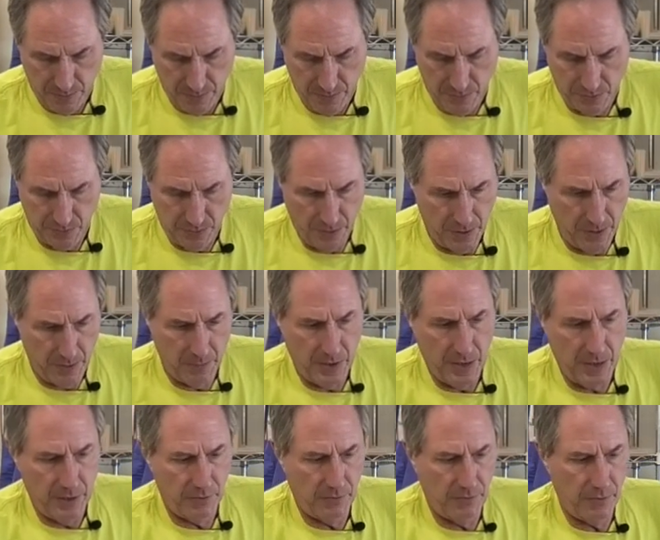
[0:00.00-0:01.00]
Just trying to
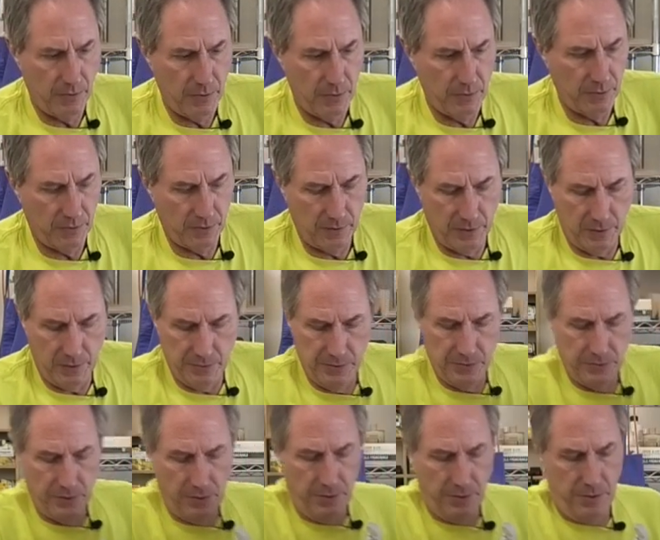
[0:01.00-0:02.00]
make it so it's a little
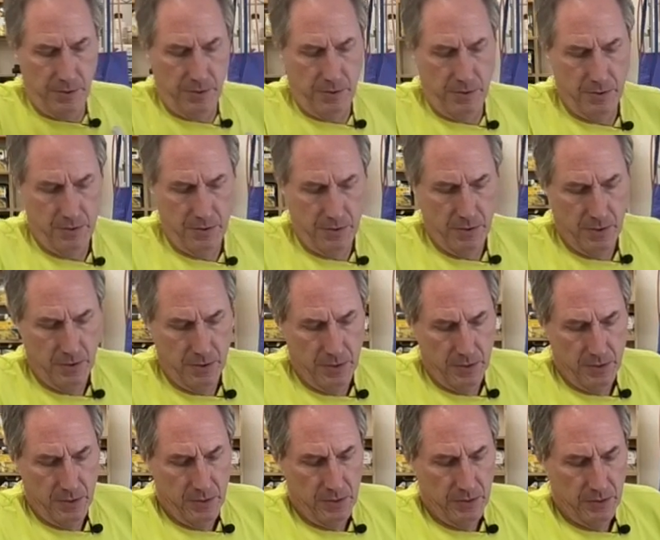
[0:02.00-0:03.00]
easier to
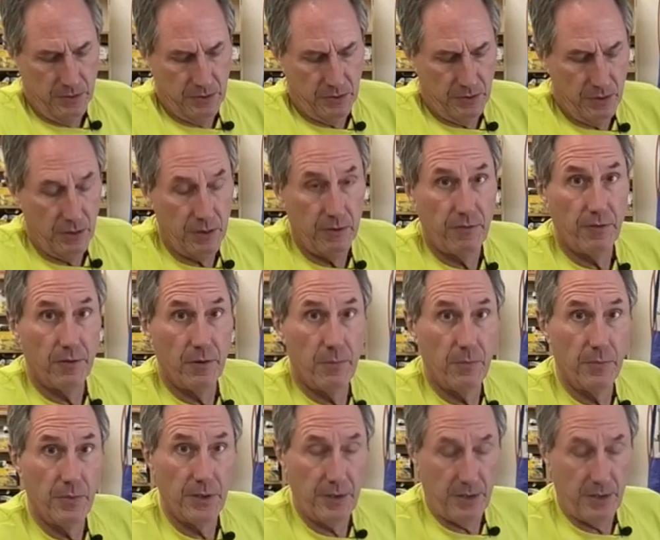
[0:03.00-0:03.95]
see from the